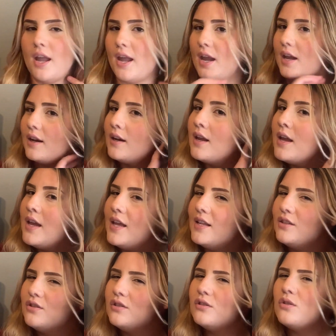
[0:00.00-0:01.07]
and
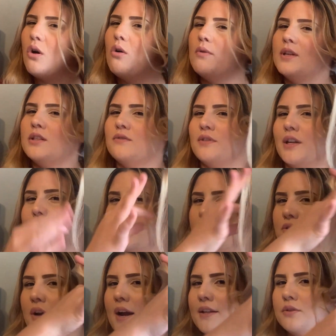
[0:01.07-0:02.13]
it's just always very
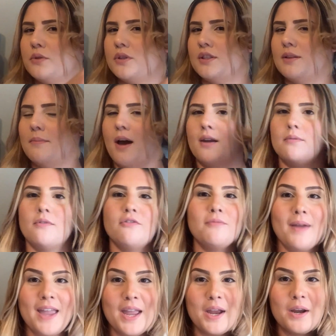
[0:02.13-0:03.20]
dry towards the bottom of
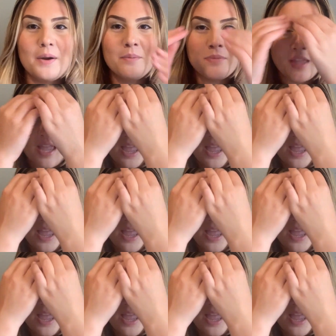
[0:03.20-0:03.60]
my hair.